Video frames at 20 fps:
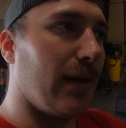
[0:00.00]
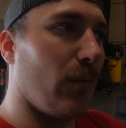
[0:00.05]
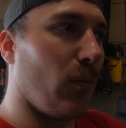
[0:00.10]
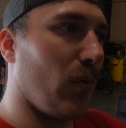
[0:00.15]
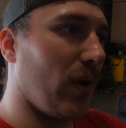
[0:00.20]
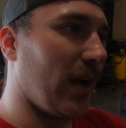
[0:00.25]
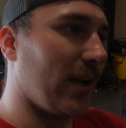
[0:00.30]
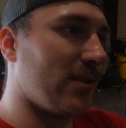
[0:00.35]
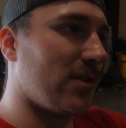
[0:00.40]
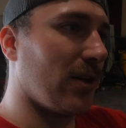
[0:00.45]

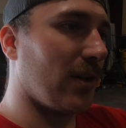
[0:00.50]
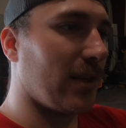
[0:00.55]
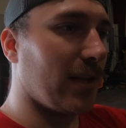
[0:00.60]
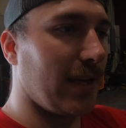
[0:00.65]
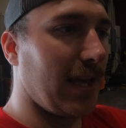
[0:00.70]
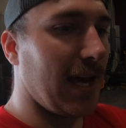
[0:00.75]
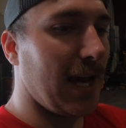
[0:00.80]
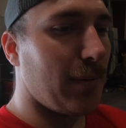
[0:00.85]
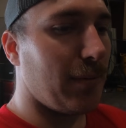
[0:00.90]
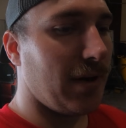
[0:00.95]
when I took the
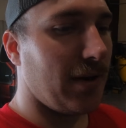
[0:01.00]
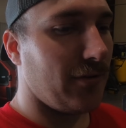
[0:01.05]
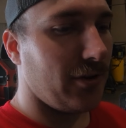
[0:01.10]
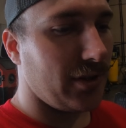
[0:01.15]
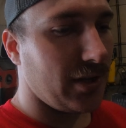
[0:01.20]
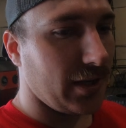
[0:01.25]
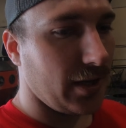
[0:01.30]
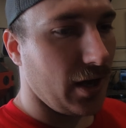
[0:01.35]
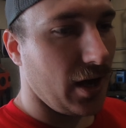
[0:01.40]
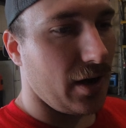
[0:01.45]
cab and
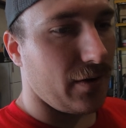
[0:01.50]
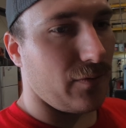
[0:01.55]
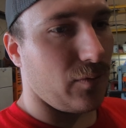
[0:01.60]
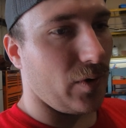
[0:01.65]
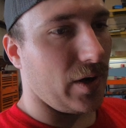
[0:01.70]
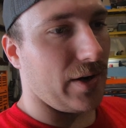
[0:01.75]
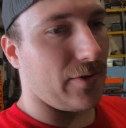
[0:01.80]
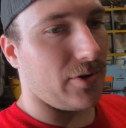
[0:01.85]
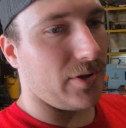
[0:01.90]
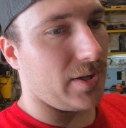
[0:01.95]
everything off,
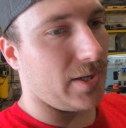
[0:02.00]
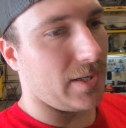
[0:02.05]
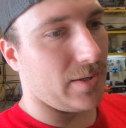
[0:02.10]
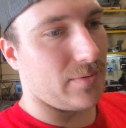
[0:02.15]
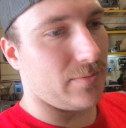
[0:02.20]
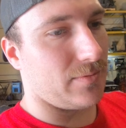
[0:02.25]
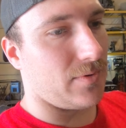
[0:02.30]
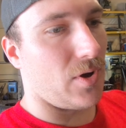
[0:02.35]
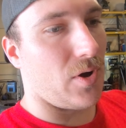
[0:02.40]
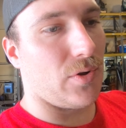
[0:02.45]
when
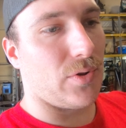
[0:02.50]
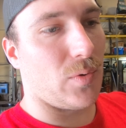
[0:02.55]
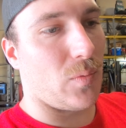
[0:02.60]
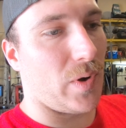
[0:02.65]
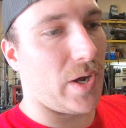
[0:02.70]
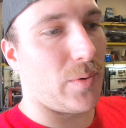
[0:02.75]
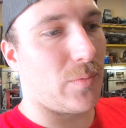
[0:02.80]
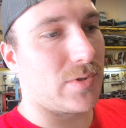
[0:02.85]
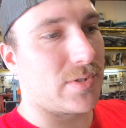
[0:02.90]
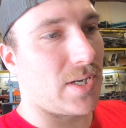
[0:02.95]
all the
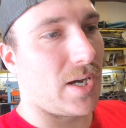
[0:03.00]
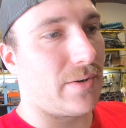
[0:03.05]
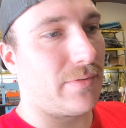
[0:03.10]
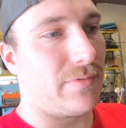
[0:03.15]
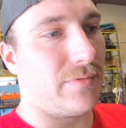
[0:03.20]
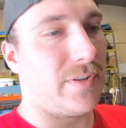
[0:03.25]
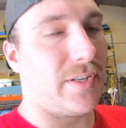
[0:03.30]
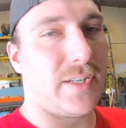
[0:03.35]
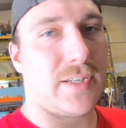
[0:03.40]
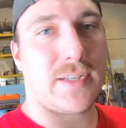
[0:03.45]
weight was off
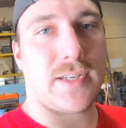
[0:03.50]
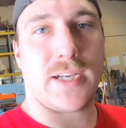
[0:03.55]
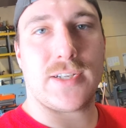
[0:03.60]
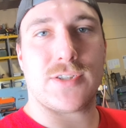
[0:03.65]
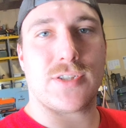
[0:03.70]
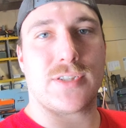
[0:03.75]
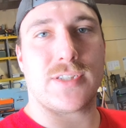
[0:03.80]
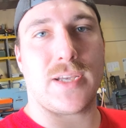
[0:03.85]
of it, I just